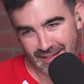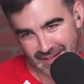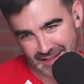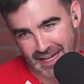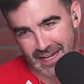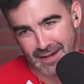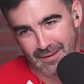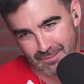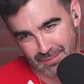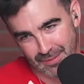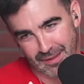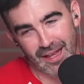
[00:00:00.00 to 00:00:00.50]
like
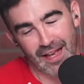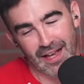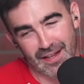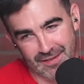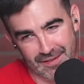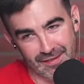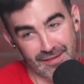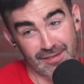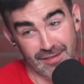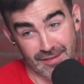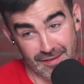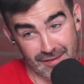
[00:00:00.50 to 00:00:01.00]
that
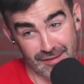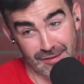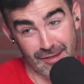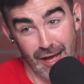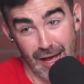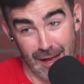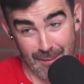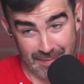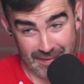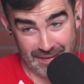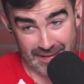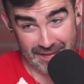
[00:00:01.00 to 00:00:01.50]
implies
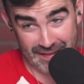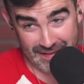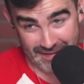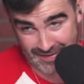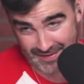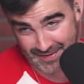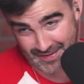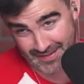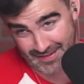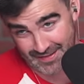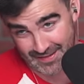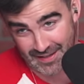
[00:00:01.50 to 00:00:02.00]

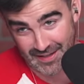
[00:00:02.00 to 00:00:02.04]
sloppiness.